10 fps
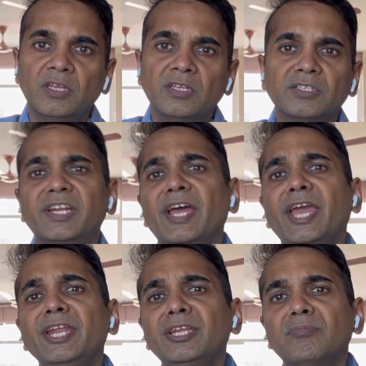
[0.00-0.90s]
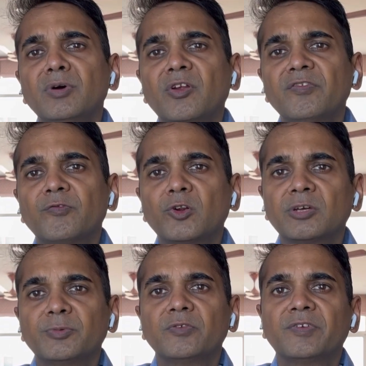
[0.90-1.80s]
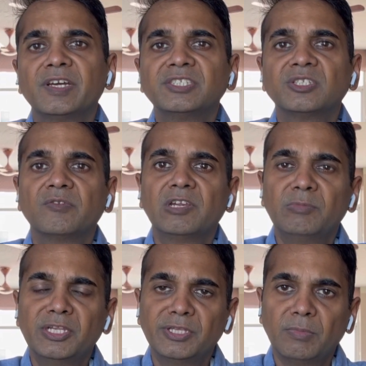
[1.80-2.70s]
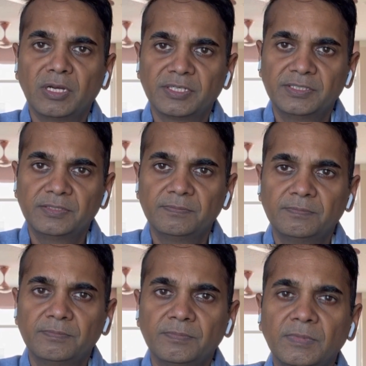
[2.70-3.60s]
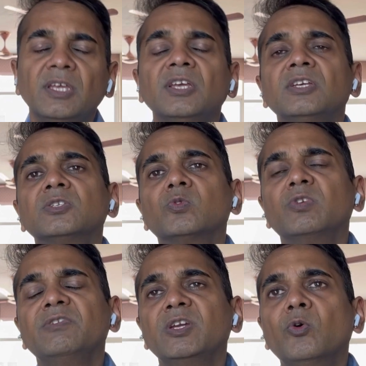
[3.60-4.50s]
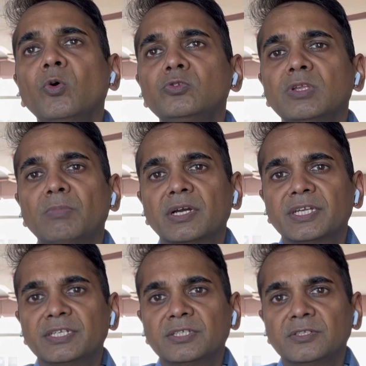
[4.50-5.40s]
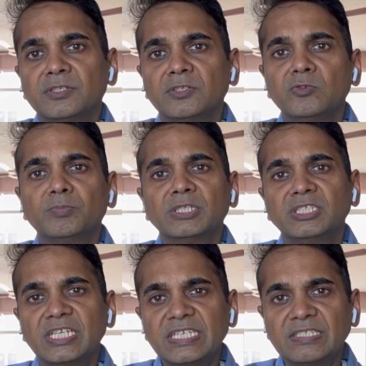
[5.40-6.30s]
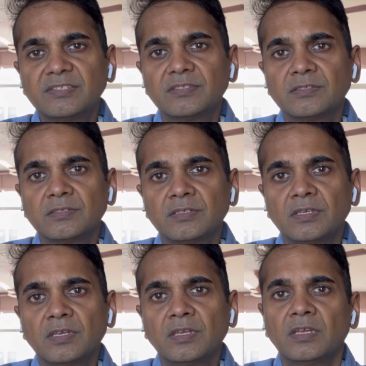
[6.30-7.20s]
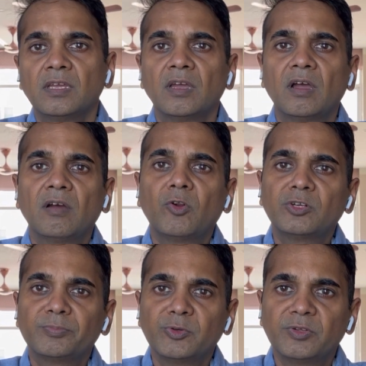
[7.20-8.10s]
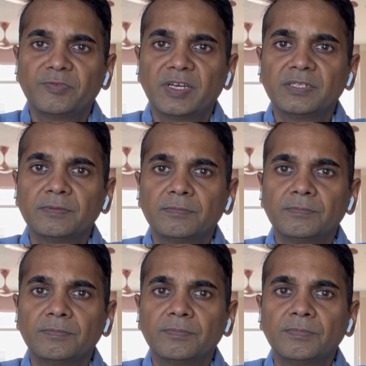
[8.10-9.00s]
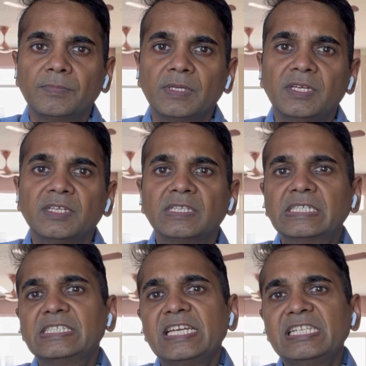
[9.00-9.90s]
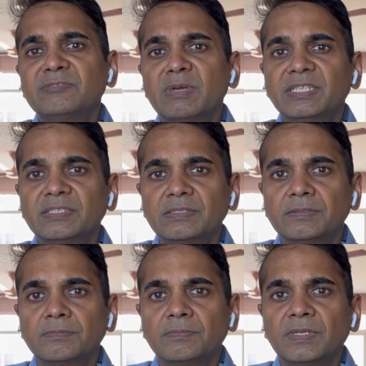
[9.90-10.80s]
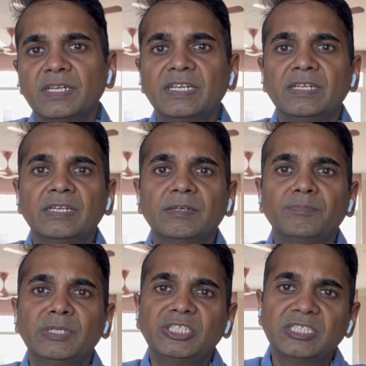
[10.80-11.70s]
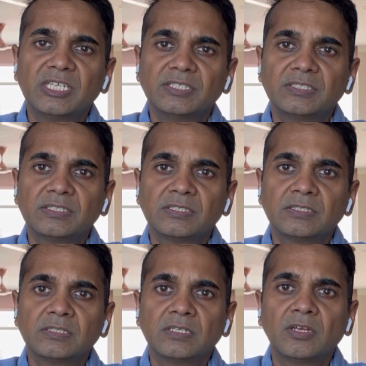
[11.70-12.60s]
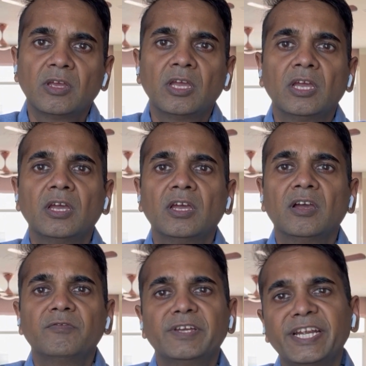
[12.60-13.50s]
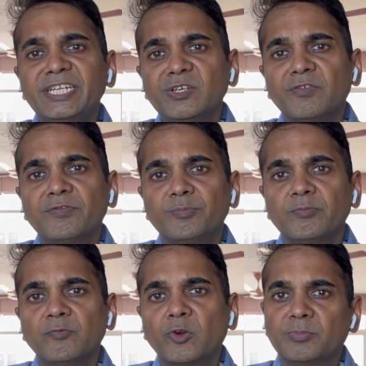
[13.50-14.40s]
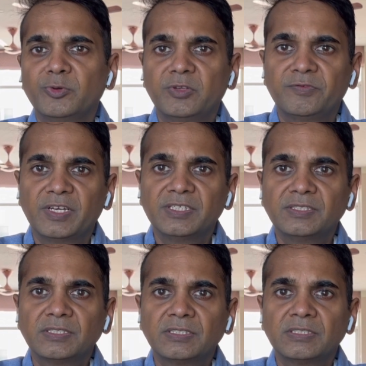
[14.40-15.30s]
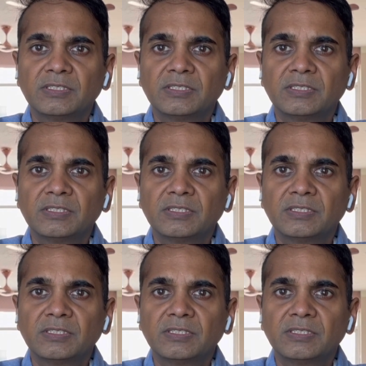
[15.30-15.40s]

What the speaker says: There are n number of water purifiers available in the market. So when we go to the market to purchase a water purifier, the salesman pitches us a variety of water purifiers,